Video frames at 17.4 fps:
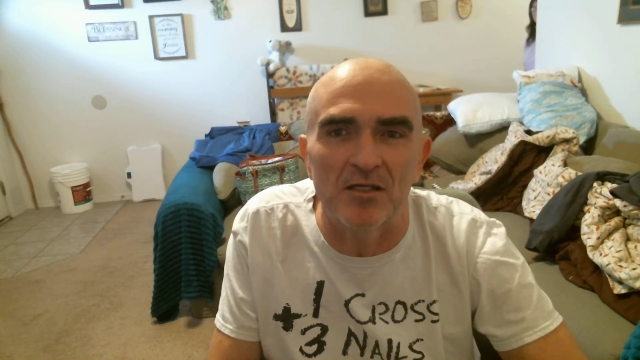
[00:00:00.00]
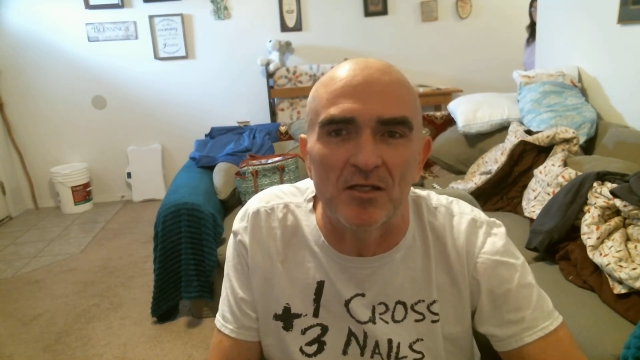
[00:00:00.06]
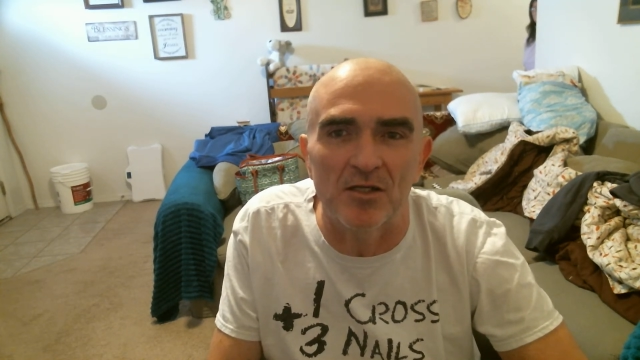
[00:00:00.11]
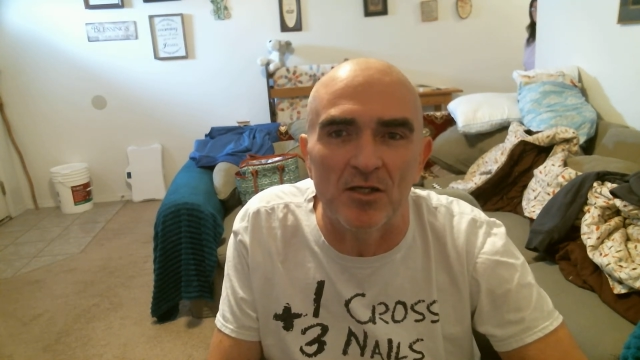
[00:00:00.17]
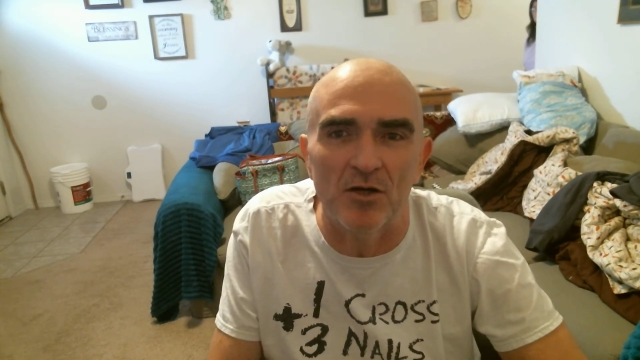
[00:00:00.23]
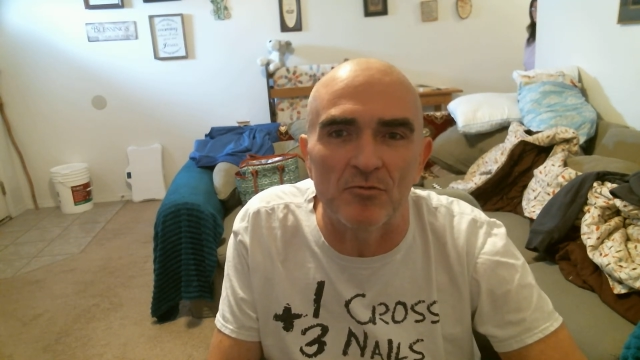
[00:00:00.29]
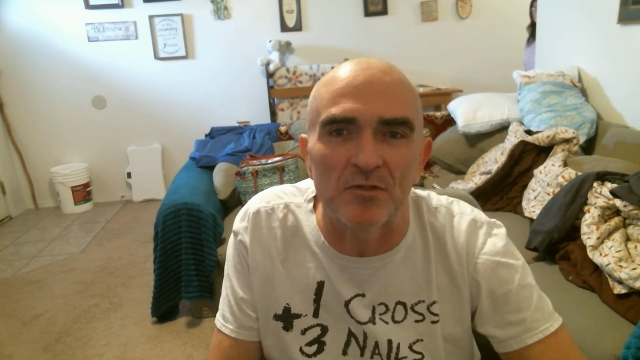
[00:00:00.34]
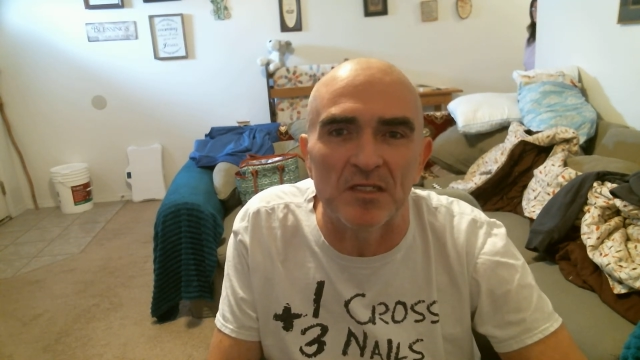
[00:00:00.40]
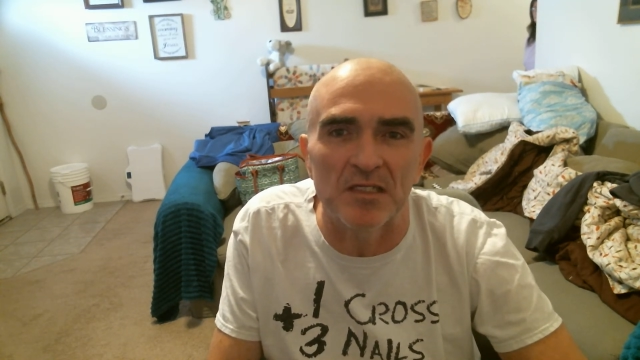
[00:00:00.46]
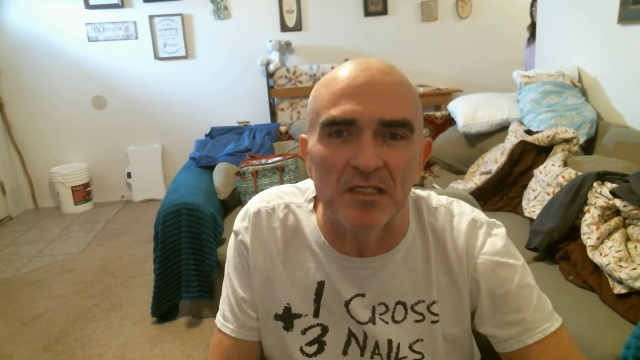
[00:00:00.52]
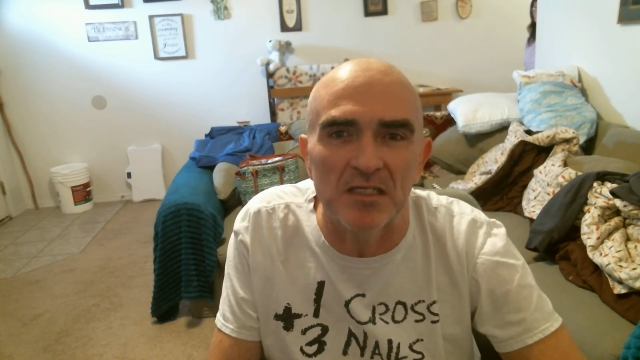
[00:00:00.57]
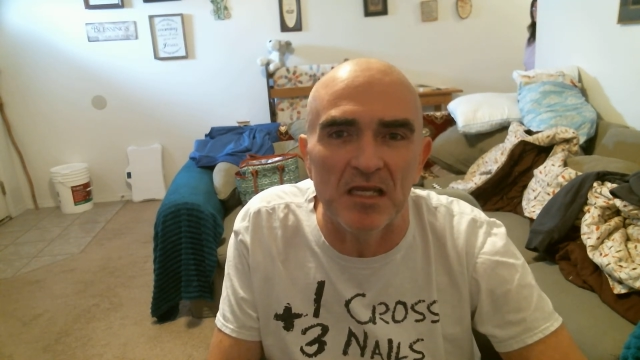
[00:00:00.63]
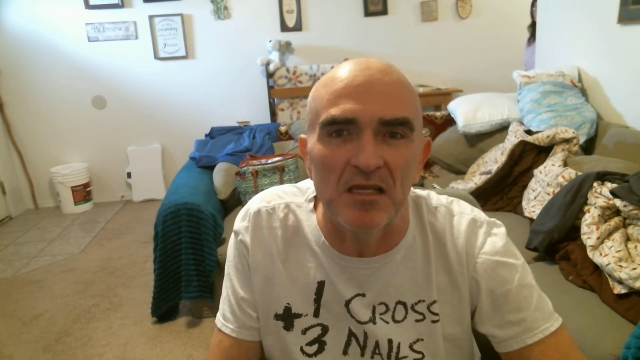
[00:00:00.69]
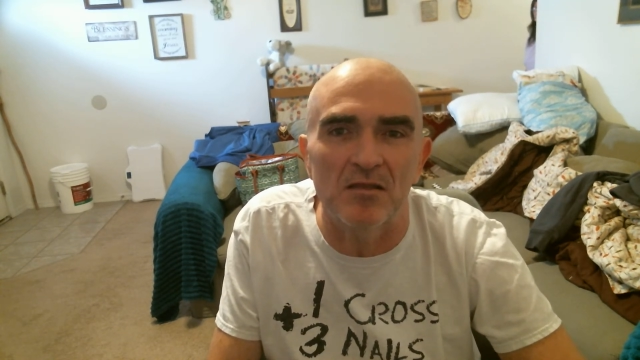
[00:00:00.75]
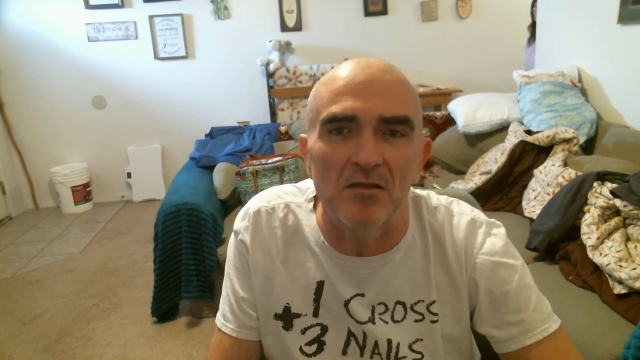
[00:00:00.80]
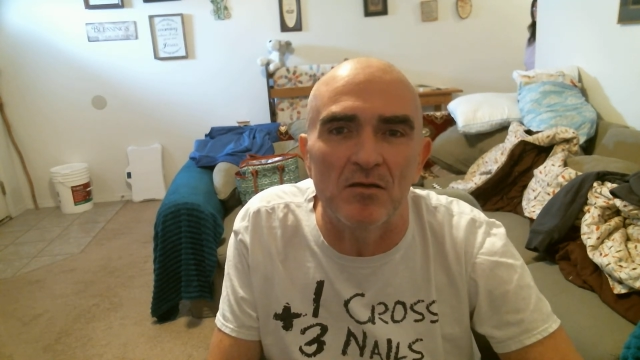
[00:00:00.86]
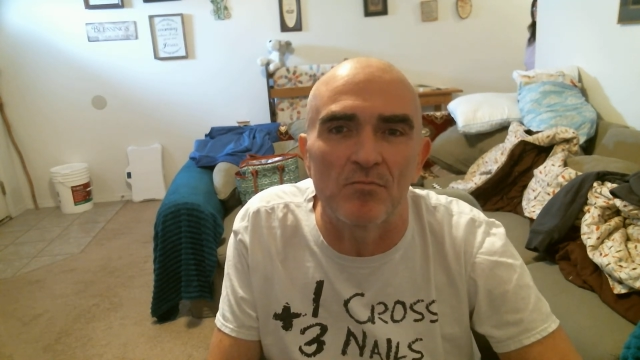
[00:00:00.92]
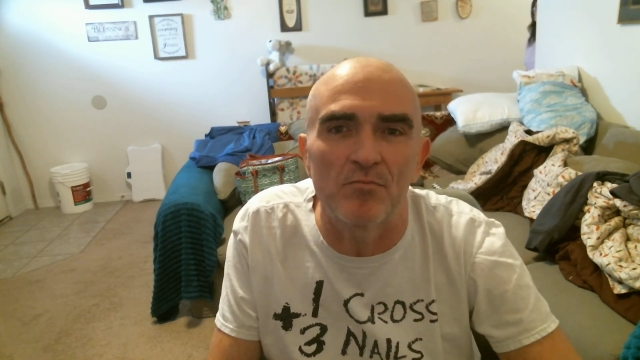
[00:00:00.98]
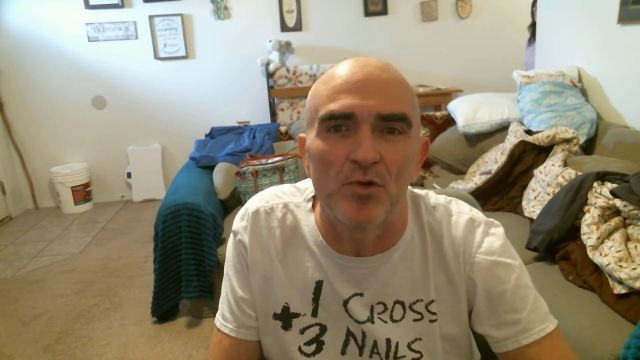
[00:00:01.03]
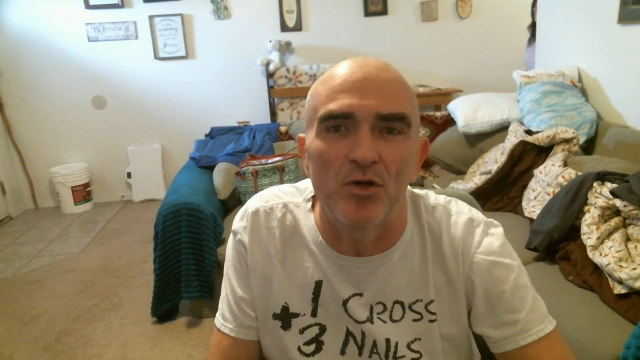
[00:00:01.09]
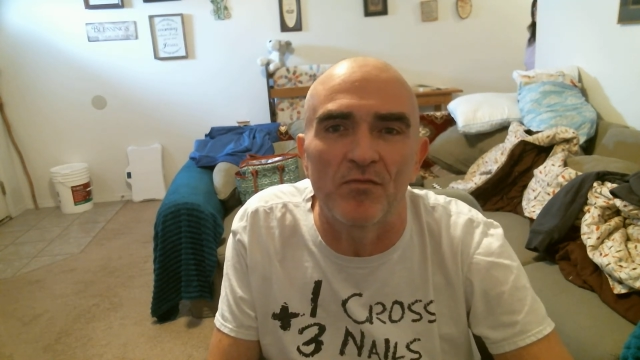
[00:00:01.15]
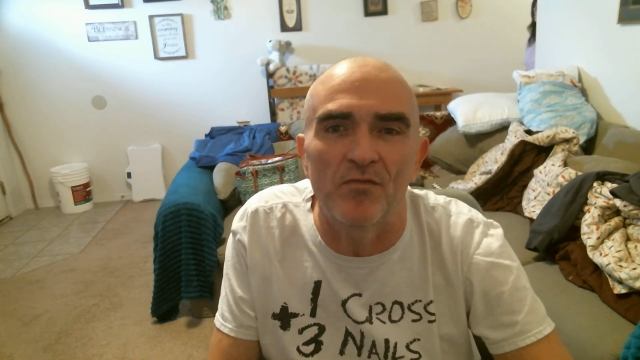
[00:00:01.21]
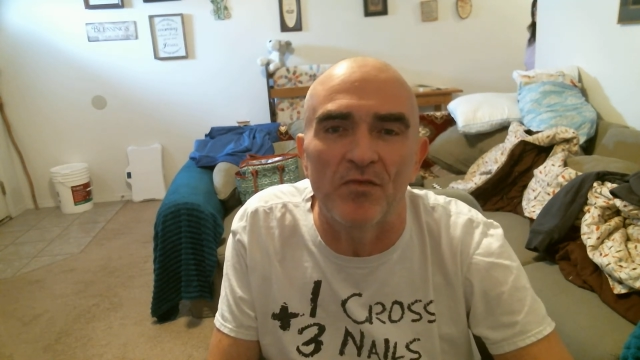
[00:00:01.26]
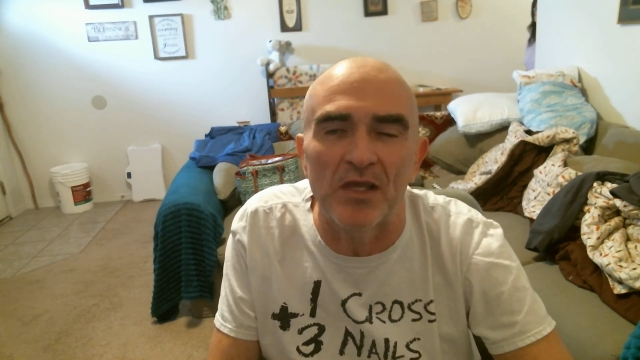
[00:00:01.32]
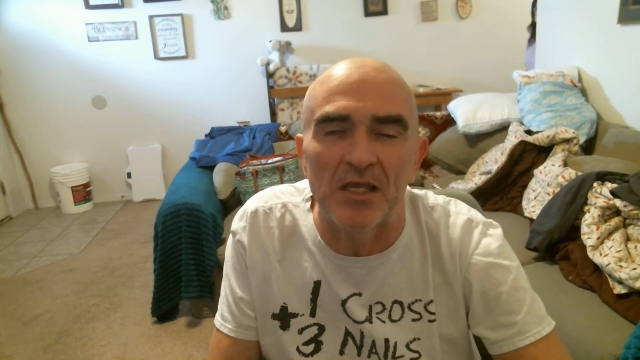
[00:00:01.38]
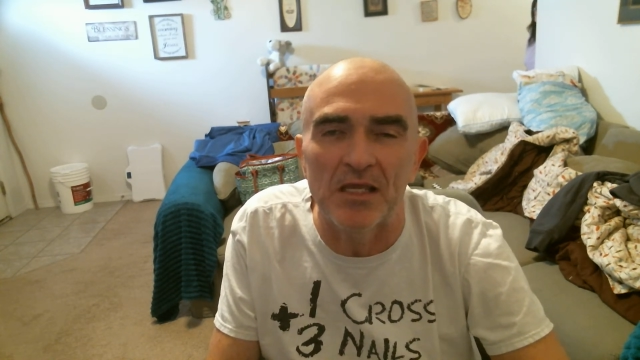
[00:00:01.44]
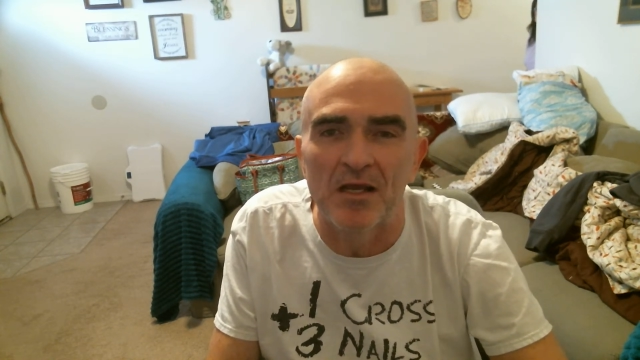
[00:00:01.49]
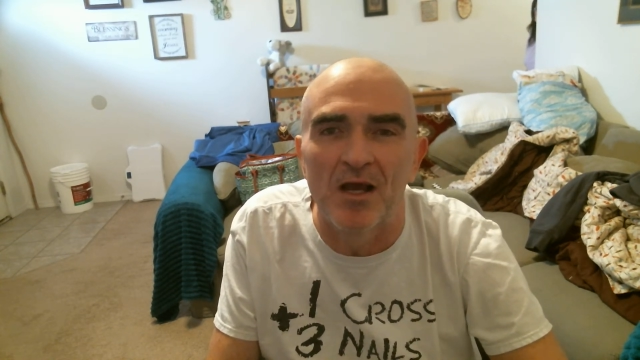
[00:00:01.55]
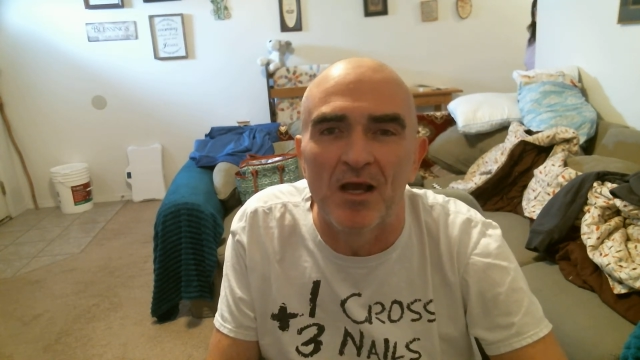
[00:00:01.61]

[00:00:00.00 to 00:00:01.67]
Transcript: to go see the movie,